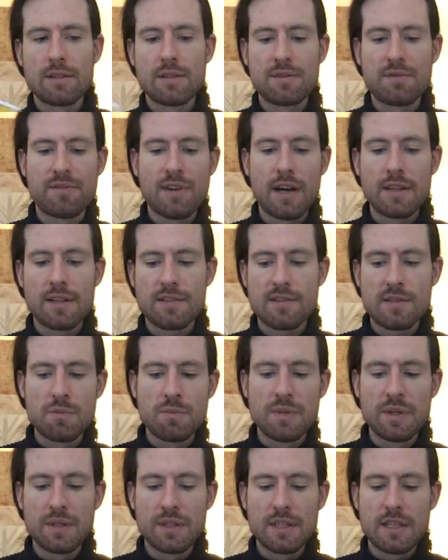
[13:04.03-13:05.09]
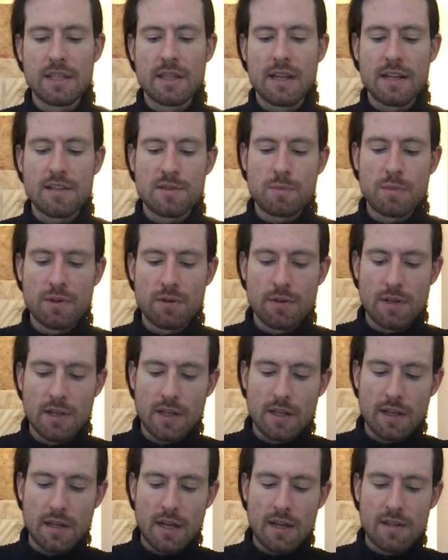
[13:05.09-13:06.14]
to find the stability, that spirit,
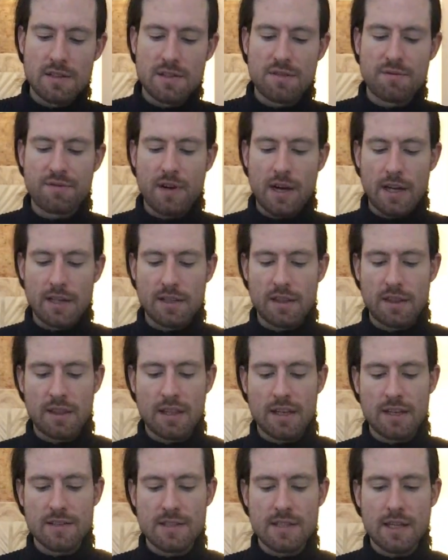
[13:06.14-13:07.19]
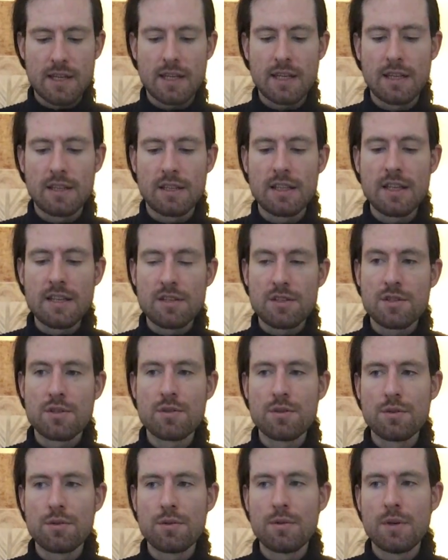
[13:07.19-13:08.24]
and to find the things that can lead
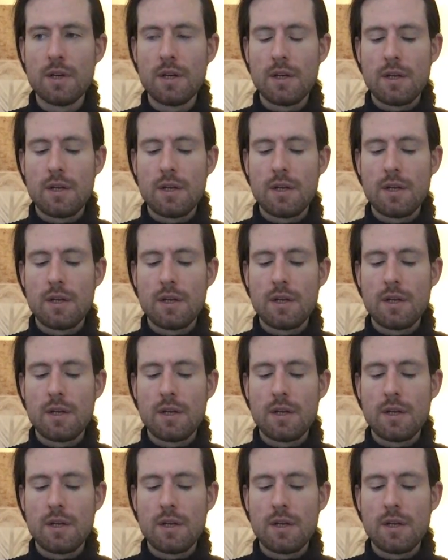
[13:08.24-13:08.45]
to